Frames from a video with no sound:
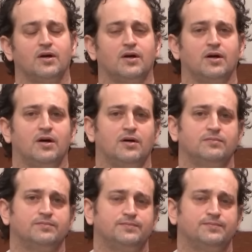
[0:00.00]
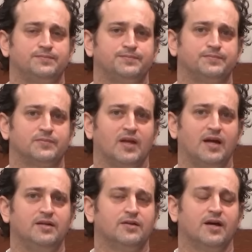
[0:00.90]
I
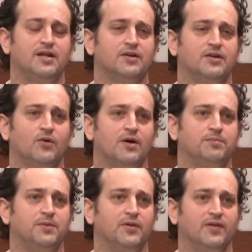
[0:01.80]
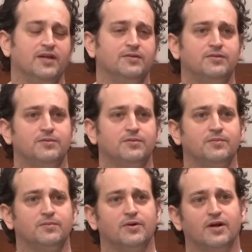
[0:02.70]
didn't know I'd be believed,
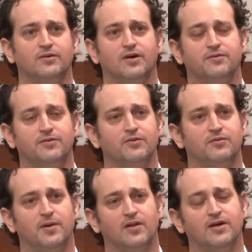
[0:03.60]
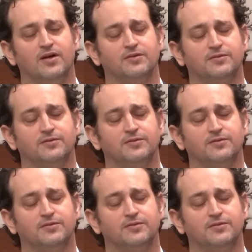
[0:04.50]
but I feared for my life.